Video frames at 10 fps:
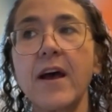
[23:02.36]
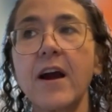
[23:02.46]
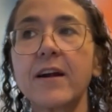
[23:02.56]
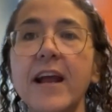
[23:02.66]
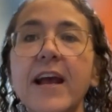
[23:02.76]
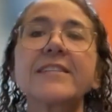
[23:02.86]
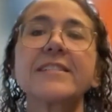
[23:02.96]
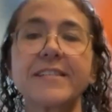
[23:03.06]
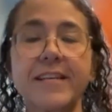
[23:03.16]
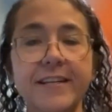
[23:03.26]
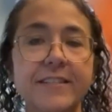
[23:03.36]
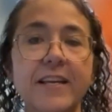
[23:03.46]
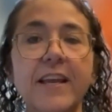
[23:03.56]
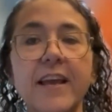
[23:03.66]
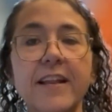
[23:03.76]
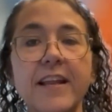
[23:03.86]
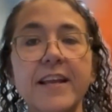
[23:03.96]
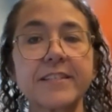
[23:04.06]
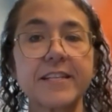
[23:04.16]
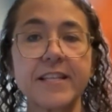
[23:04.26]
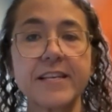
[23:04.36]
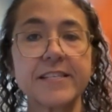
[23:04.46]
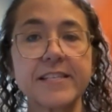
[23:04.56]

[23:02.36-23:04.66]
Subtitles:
are hesitant to get into this